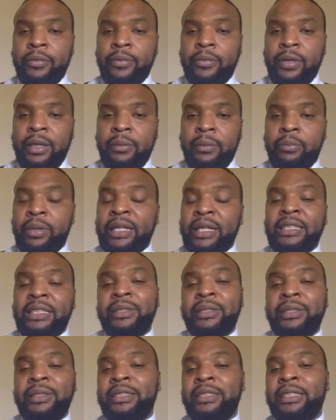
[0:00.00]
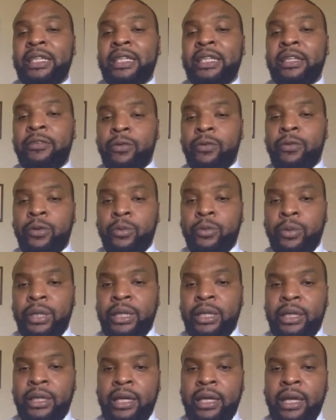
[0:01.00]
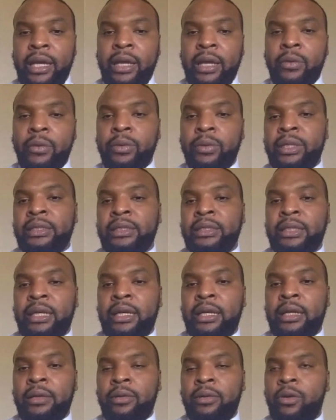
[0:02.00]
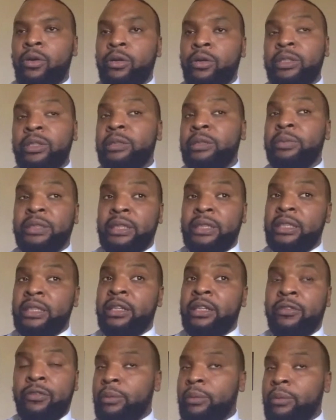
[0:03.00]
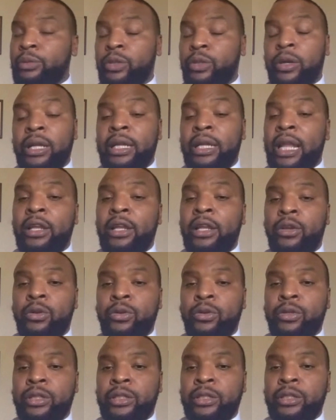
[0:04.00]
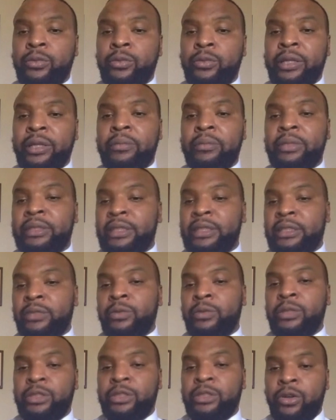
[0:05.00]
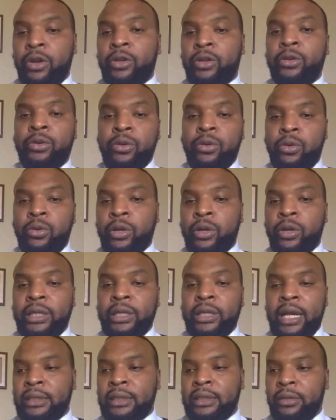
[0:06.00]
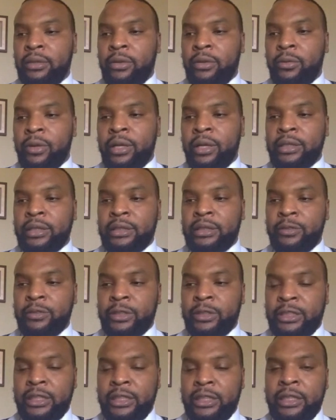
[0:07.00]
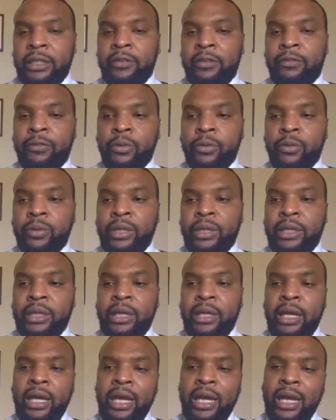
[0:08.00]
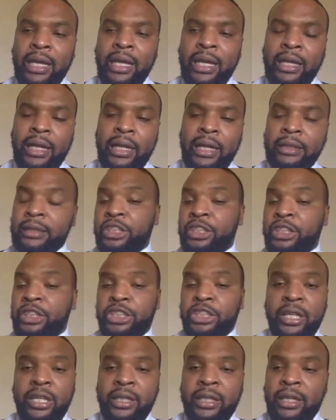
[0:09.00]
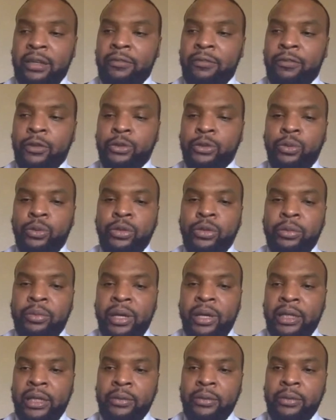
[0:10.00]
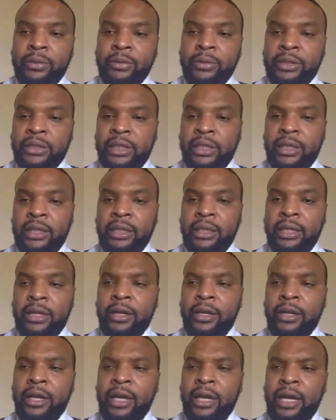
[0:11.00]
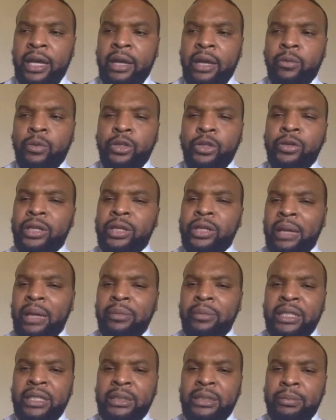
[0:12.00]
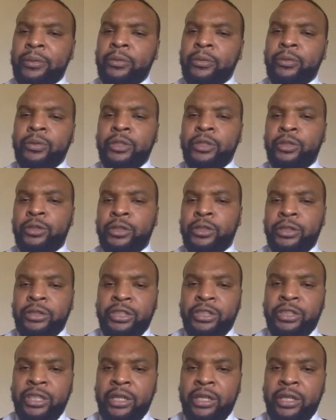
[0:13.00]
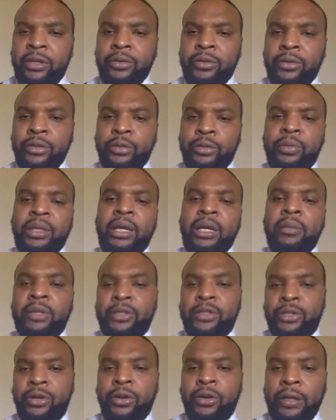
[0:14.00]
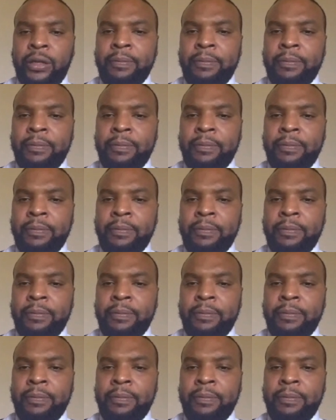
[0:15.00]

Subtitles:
But he's been sitting there for a week. And he's been sitting there for, a lot longer than a week. But since we started organizing around this, he was sitting there for a week. And since Sean King first wrote about it, he was sitting there. And when your name gets popular, when you're in jail, you become a target.